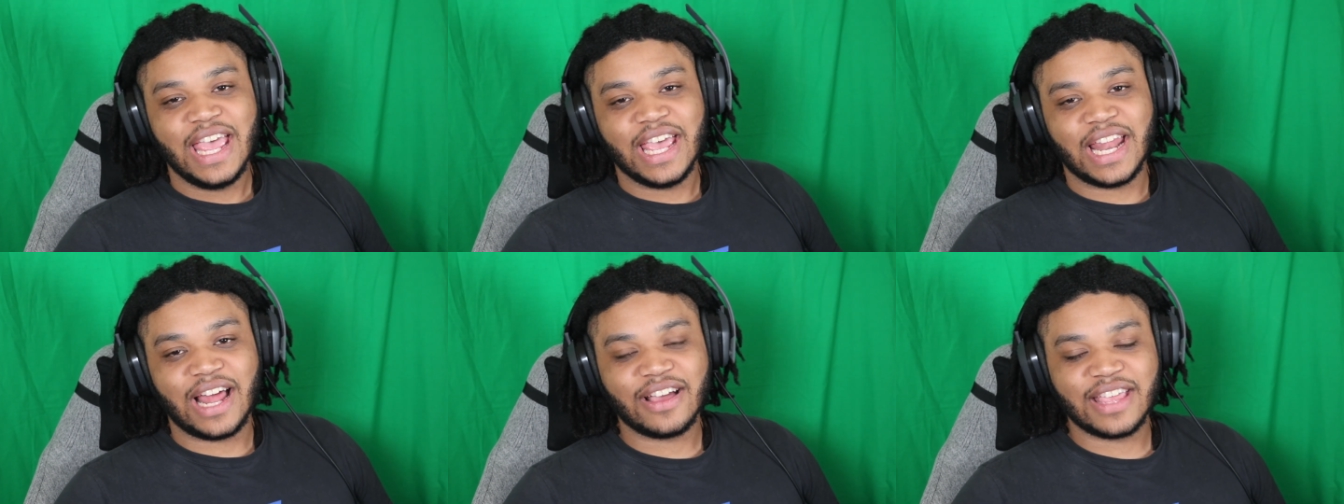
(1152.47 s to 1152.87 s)

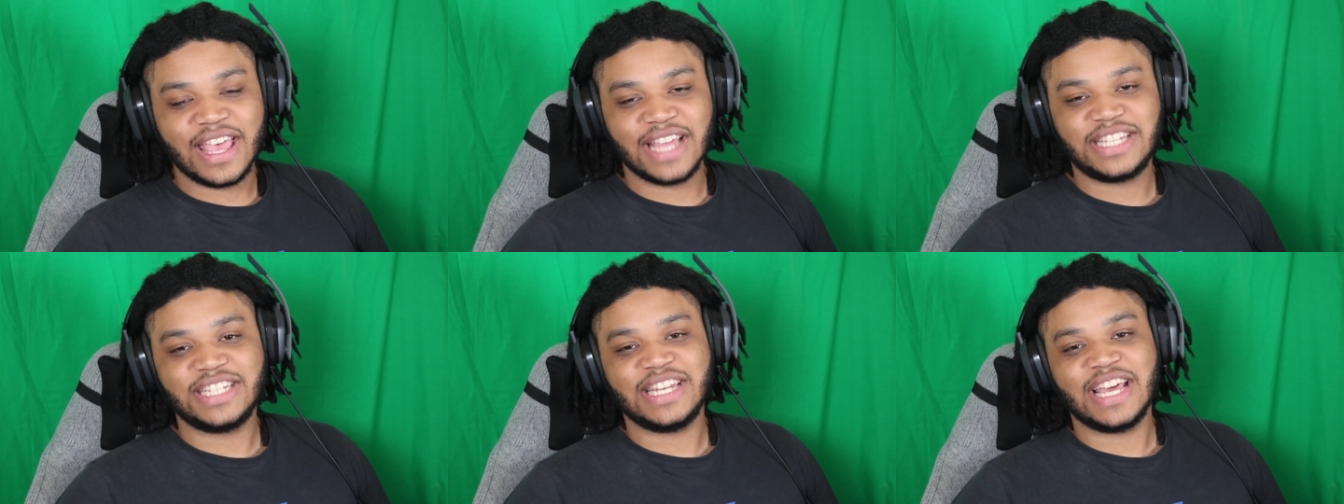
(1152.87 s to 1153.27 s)
And I'll
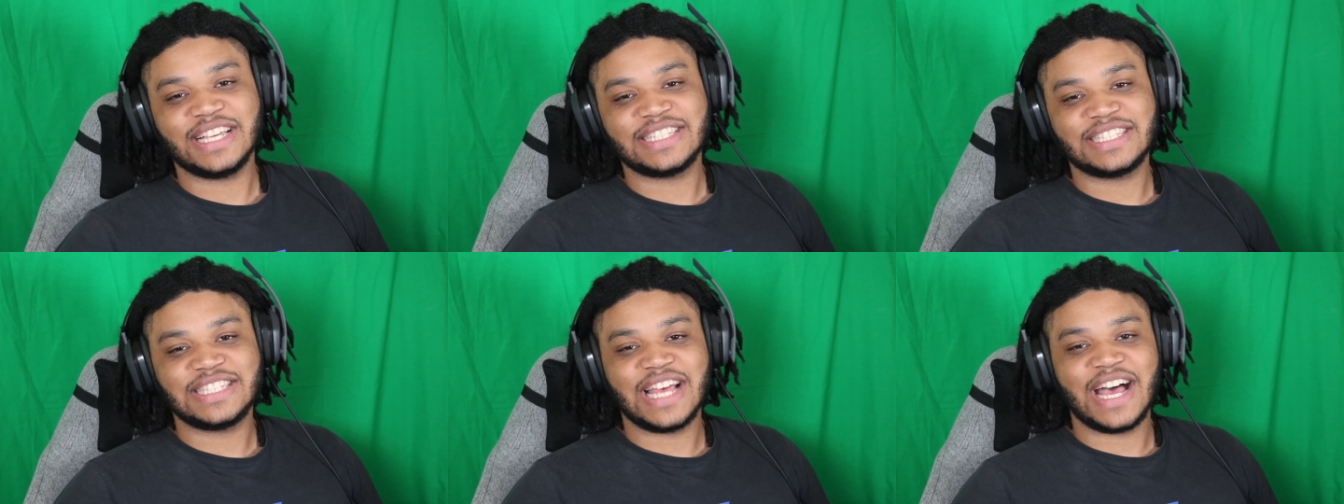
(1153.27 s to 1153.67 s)
catch you
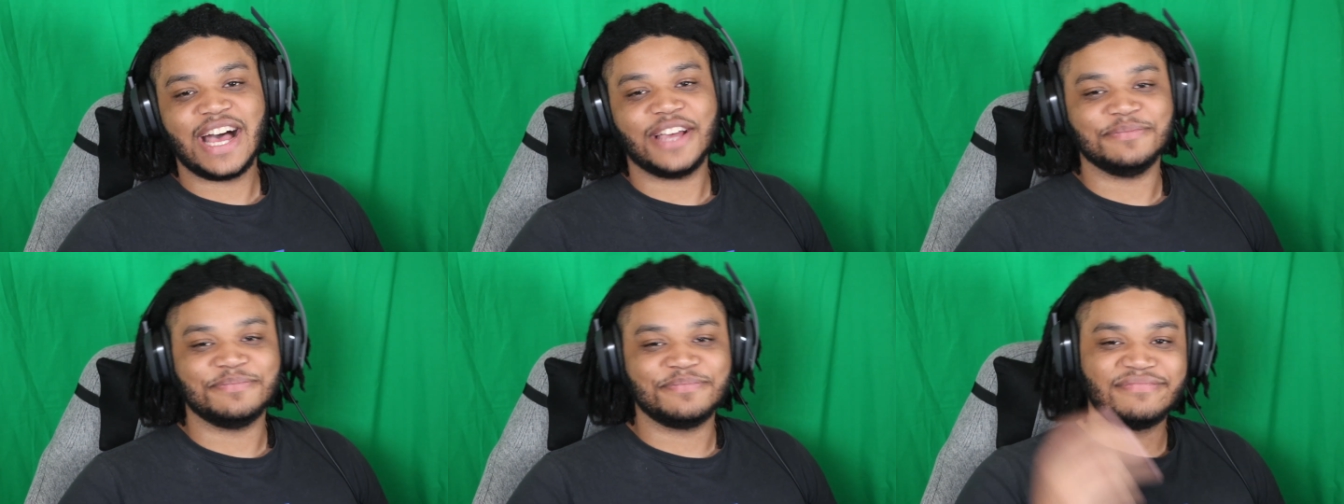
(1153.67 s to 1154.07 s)
next
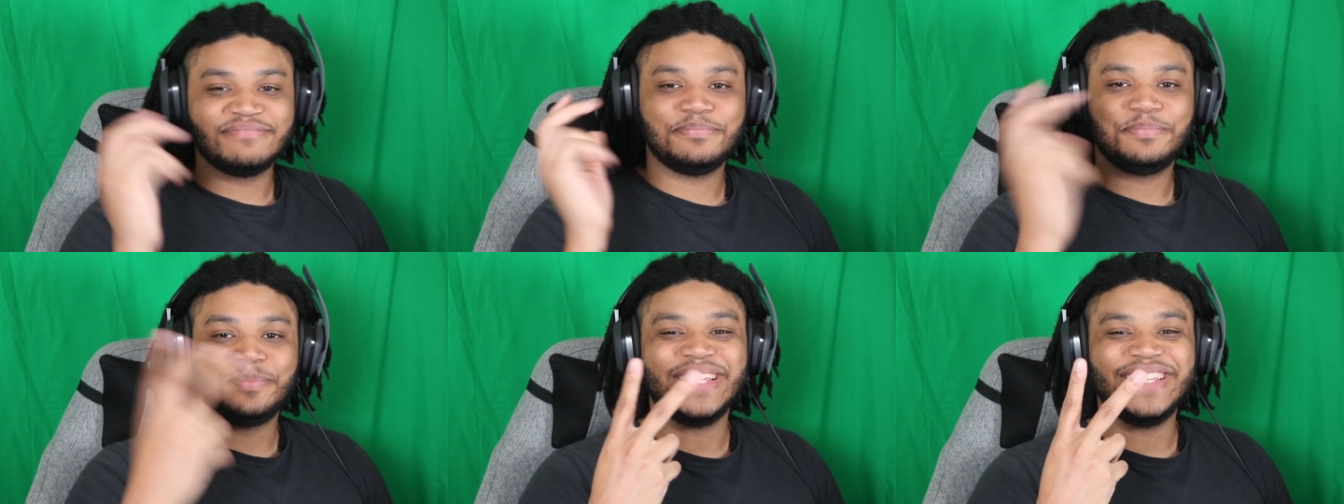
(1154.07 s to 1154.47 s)
time.
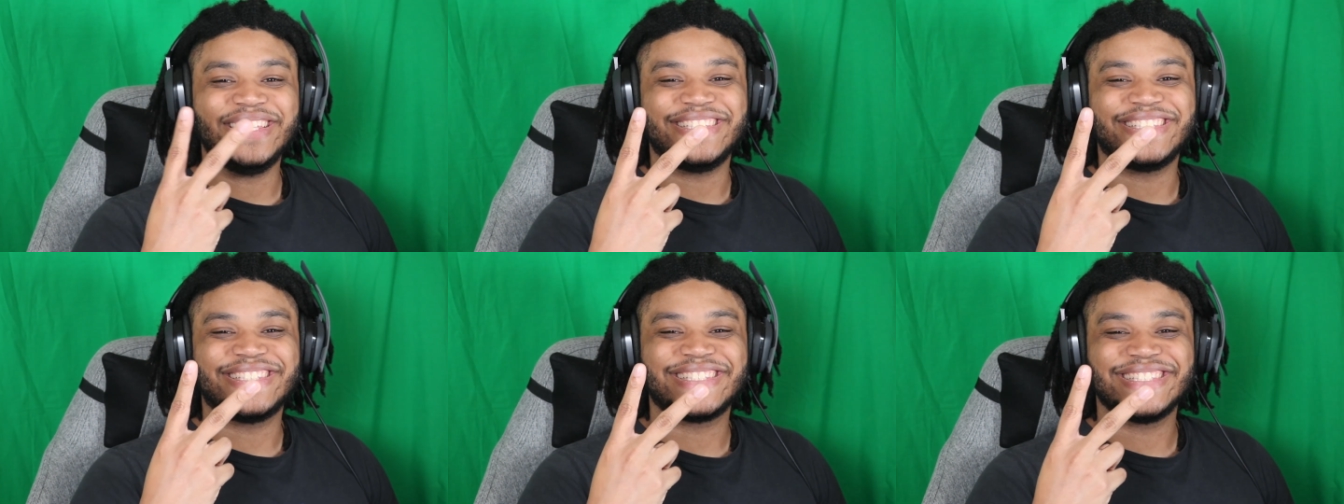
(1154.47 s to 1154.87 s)

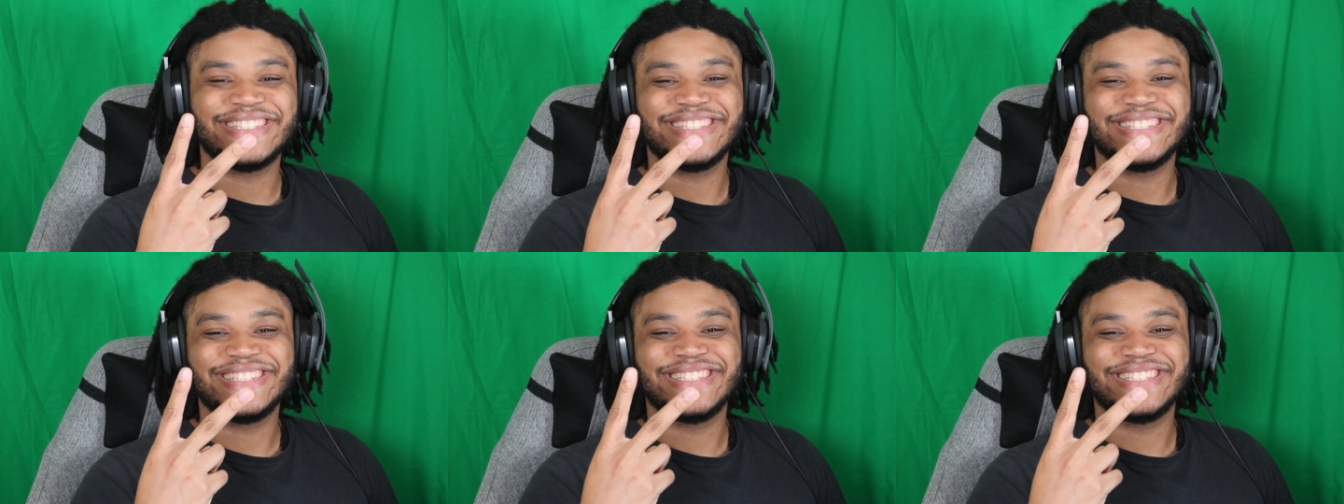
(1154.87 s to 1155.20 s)
Peace.